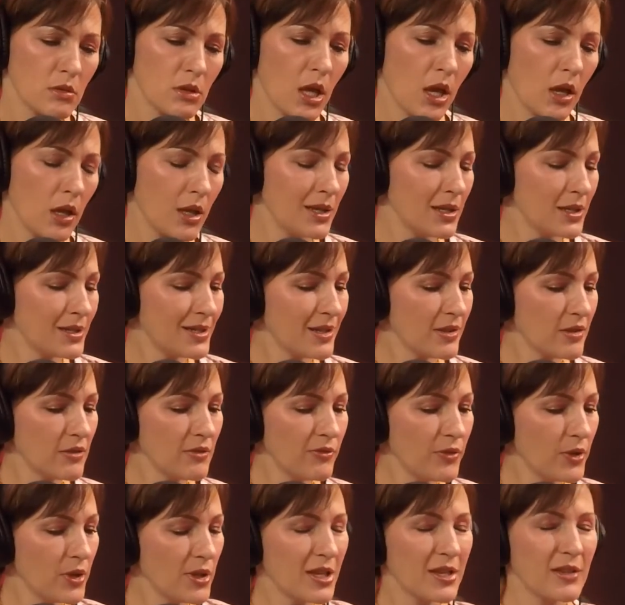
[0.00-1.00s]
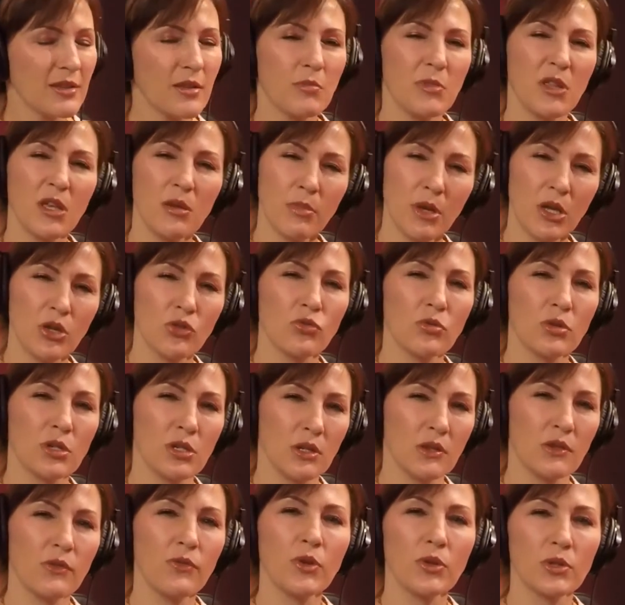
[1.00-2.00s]
and it doesn't feel like something major. It
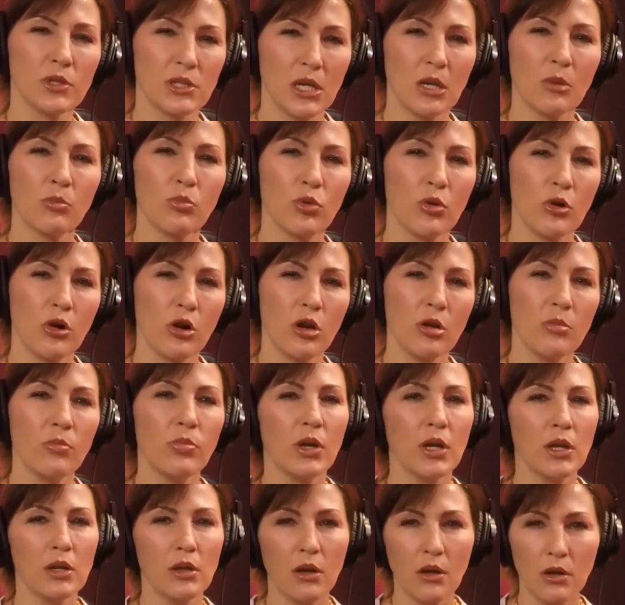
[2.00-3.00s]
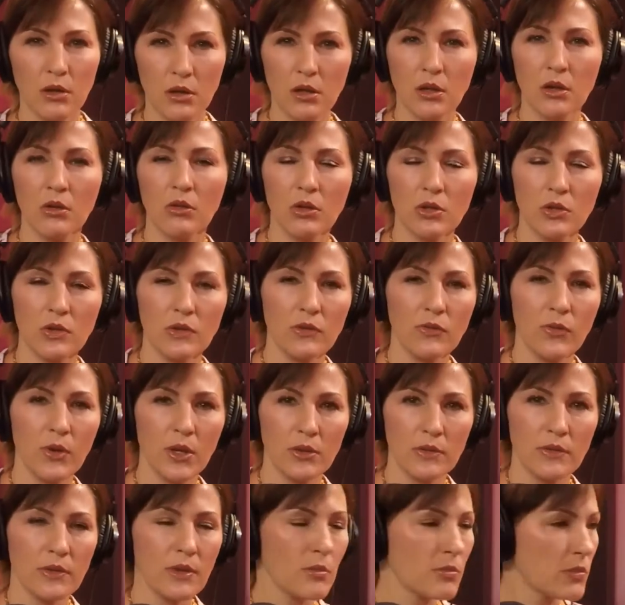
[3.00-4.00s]
does feel temporary, but I just
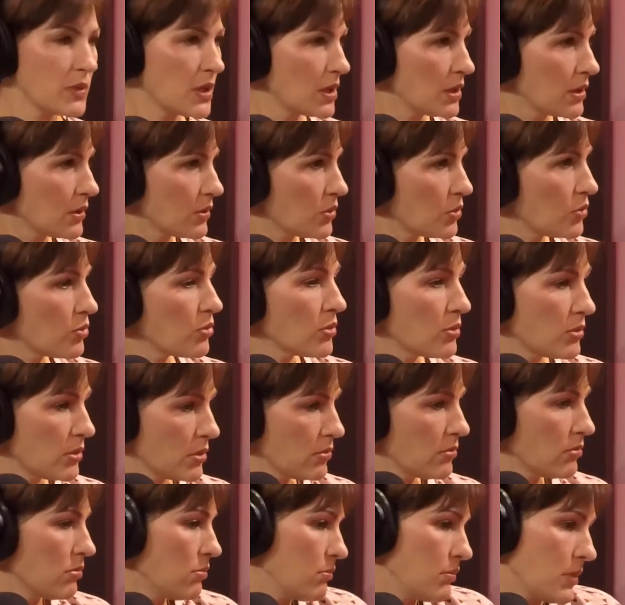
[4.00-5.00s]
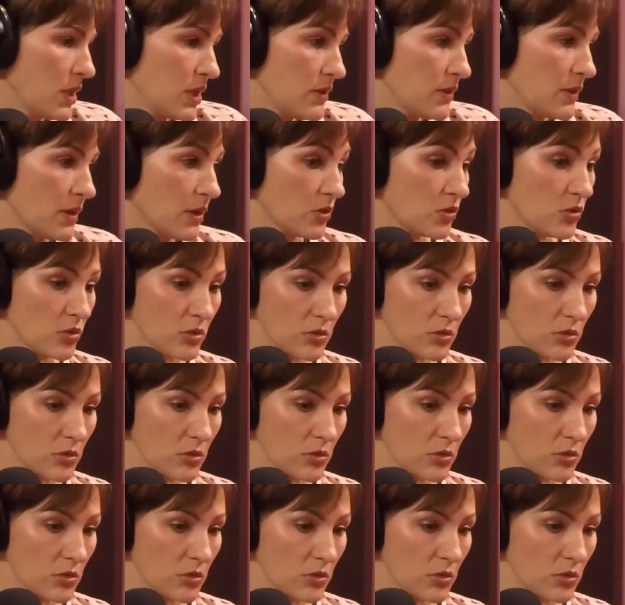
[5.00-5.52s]
felt something through the midsection.